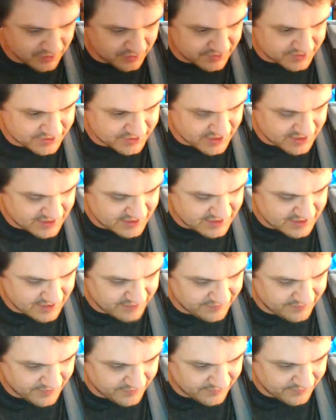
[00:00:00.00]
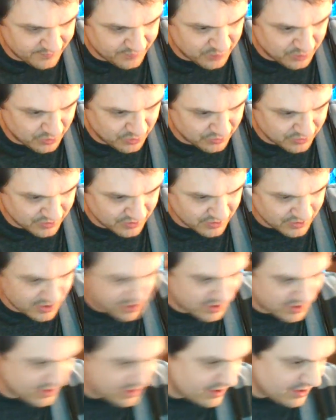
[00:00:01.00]
It's the 1985 Polar
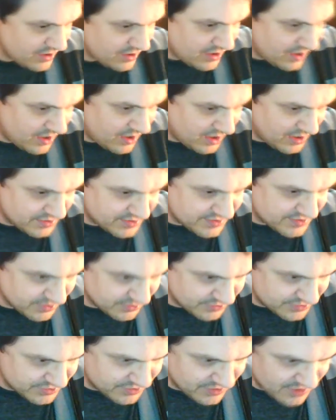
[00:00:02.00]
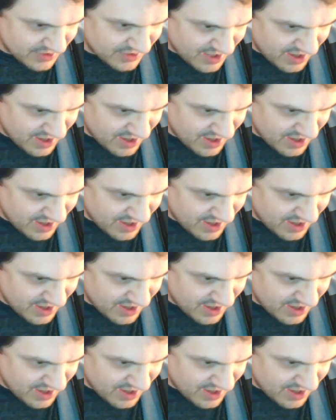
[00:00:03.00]
Soldier.